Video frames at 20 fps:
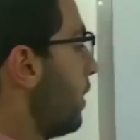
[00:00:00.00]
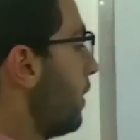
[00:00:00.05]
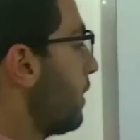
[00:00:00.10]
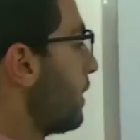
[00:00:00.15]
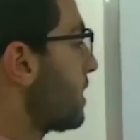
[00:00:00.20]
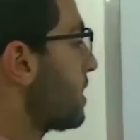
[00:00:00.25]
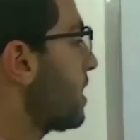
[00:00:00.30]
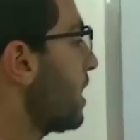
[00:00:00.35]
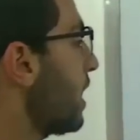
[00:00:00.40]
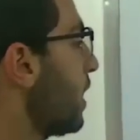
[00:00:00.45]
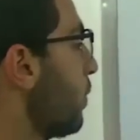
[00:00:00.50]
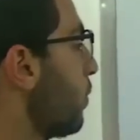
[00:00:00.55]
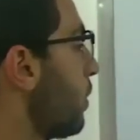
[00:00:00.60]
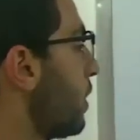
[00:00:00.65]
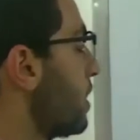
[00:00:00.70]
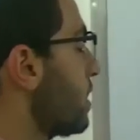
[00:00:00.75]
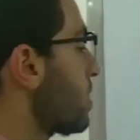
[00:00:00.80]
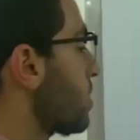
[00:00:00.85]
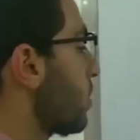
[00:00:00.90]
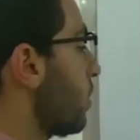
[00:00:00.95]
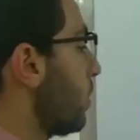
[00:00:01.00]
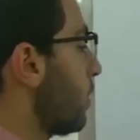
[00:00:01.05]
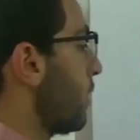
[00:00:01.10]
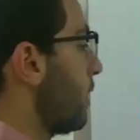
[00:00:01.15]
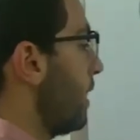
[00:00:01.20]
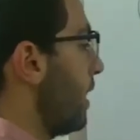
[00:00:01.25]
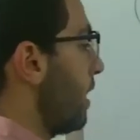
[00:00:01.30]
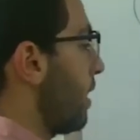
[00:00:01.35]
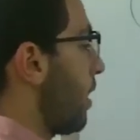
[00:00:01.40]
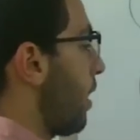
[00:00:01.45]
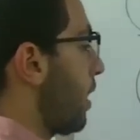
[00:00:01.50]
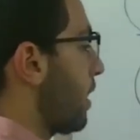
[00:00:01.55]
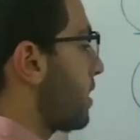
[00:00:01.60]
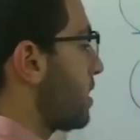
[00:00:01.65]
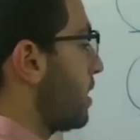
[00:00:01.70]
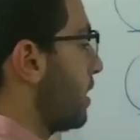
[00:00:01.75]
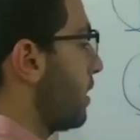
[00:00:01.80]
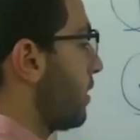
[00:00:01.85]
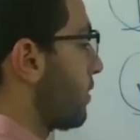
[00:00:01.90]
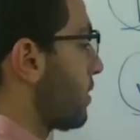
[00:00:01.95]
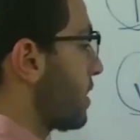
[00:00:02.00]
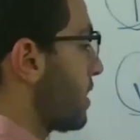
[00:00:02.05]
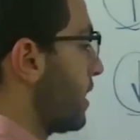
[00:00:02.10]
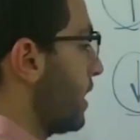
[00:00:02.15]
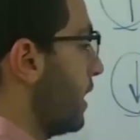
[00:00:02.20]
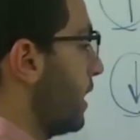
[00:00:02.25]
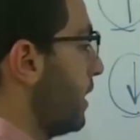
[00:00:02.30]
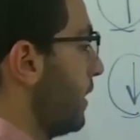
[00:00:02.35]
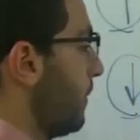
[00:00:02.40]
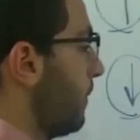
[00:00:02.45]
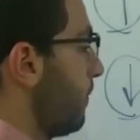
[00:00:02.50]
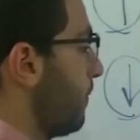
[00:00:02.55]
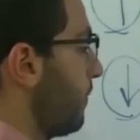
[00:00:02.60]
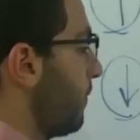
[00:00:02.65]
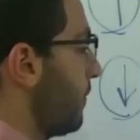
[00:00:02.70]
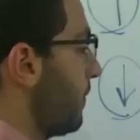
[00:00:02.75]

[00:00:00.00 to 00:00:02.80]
The second one is called the oxytocin.